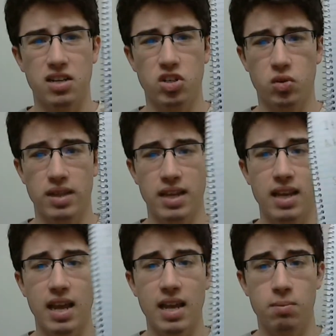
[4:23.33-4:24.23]
enjoy the
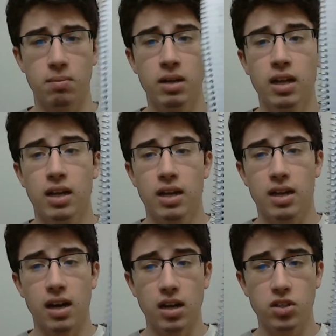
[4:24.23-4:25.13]
game.
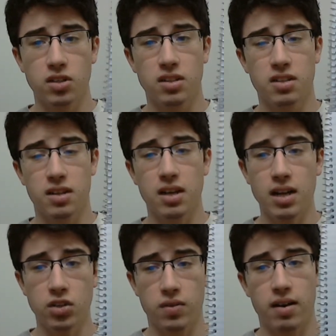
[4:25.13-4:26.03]
To the
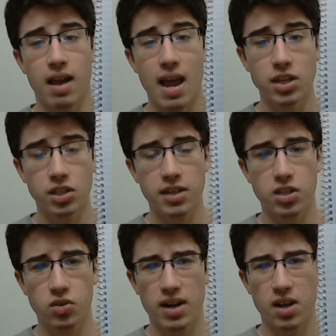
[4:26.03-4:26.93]
contrary, I actually
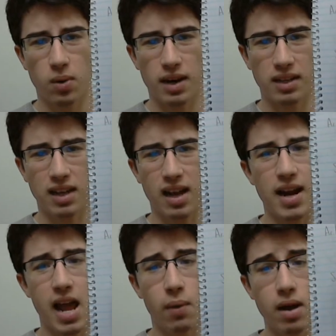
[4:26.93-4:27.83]
enjoyed it quite a
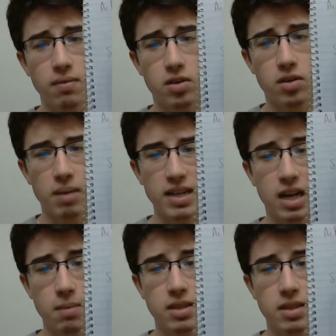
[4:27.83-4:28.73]
lot. However, my
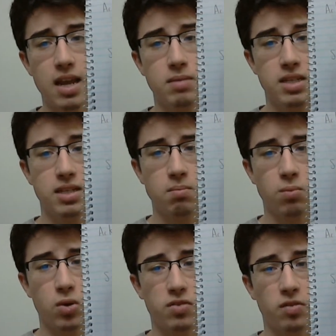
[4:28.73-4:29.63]
time with the game has done
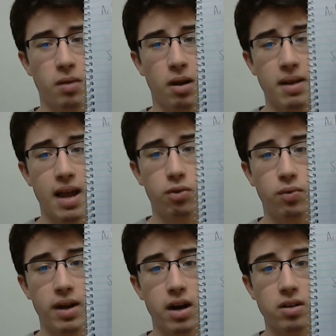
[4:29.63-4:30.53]
more to remind me how
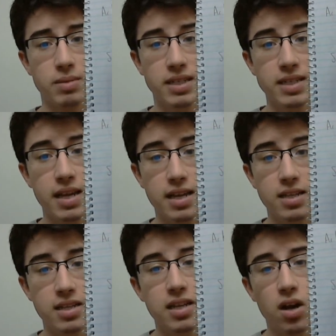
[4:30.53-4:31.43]
great Arkham City
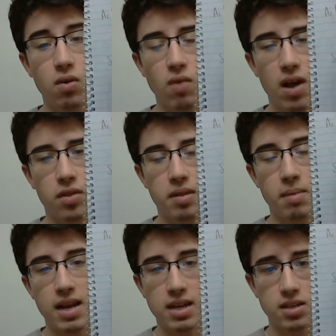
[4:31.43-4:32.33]
is, rather than
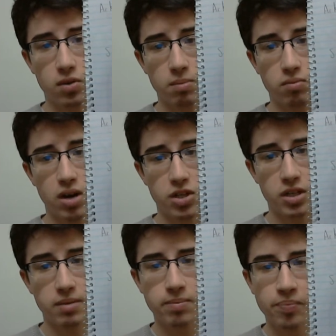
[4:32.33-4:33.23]
make its own
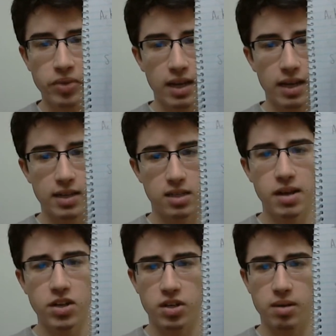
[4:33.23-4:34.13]
impression. In
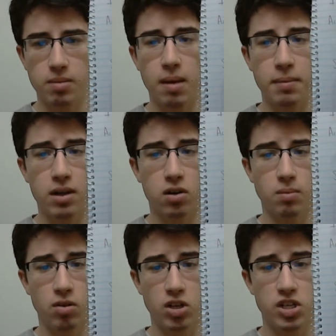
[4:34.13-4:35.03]
summation, Batman
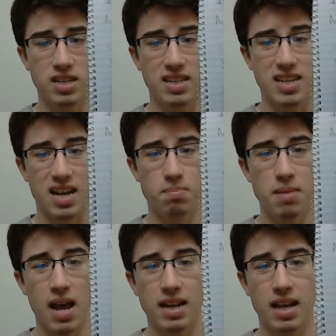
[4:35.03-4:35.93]
Arkham Origins is not a
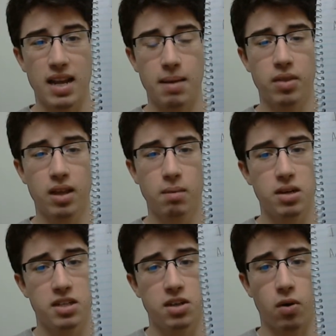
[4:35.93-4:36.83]
bad game,
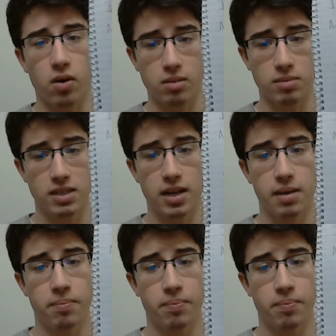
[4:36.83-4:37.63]
but it's no Arkham City.